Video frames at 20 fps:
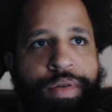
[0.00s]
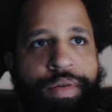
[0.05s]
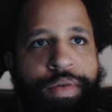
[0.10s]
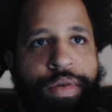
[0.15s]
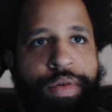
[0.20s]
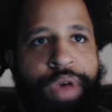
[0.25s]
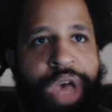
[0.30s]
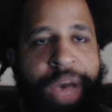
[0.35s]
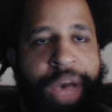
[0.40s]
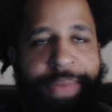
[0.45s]

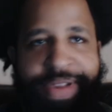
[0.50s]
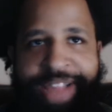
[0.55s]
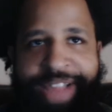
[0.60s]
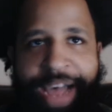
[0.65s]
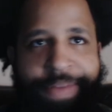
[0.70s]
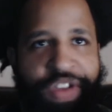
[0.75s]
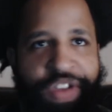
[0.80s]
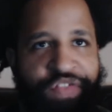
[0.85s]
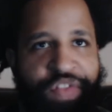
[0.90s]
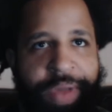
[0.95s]
I mean, it
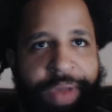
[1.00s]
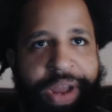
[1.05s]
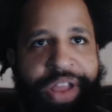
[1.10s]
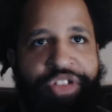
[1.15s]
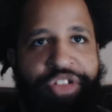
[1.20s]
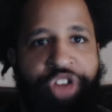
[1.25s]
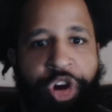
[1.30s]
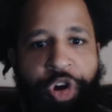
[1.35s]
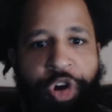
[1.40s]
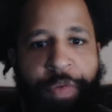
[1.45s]
stops you from getting
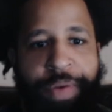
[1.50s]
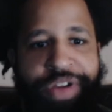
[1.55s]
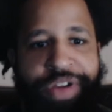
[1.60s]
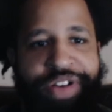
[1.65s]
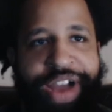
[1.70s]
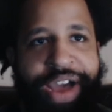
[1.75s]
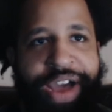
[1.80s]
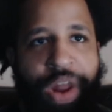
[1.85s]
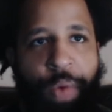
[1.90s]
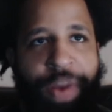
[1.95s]
choked, but you're
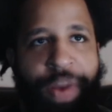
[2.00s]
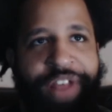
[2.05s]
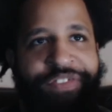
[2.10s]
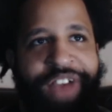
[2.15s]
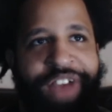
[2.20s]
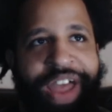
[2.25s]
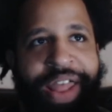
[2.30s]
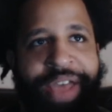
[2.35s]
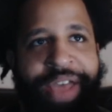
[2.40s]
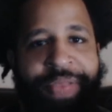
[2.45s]
not going to win a
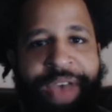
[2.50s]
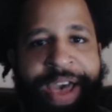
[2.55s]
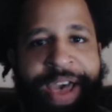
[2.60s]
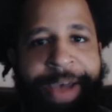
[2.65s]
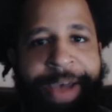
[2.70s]
fight like that.